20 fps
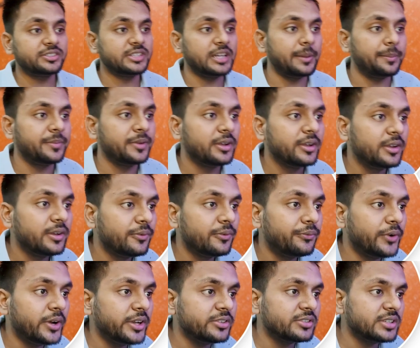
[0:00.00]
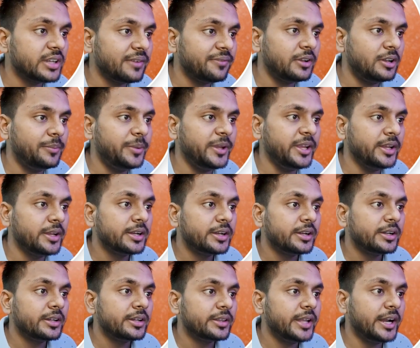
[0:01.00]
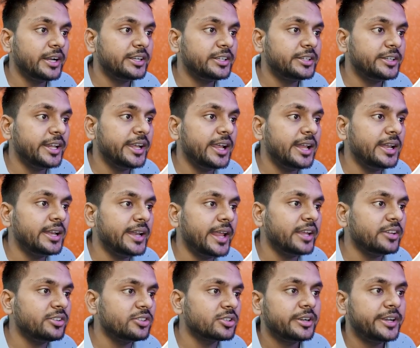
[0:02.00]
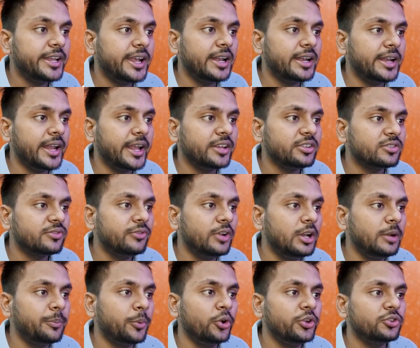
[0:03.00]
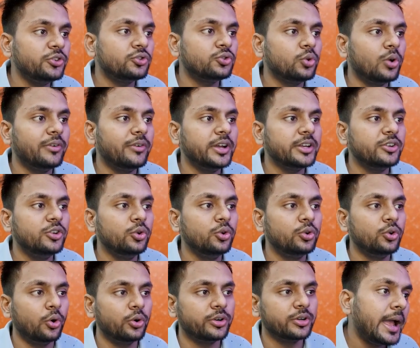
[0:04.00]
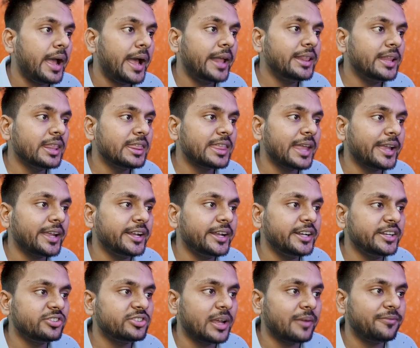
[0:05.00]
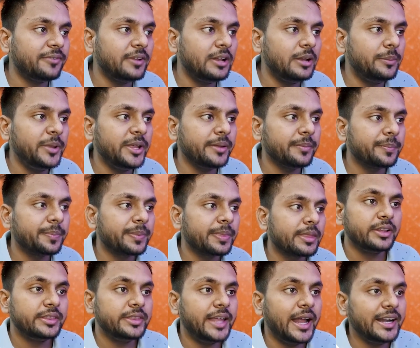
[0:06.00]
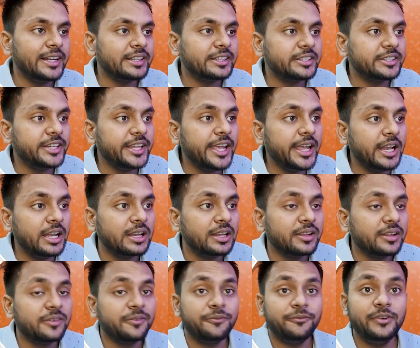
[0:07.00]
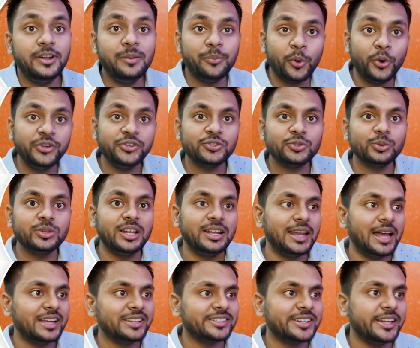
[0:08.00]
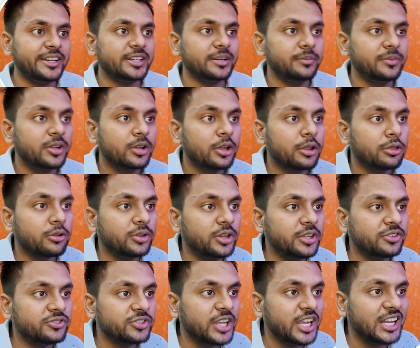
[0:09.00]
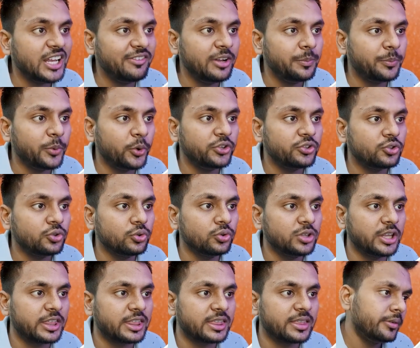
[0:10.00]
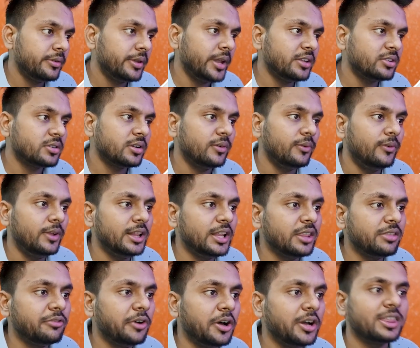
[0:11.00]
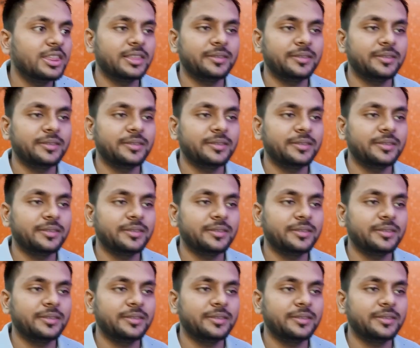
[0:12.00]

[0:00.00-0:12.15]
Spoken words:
step. First step will be that tail nest will point to our new node. And the second step will be that tail will point to the last item. So this tail will point to this nest. Will this work?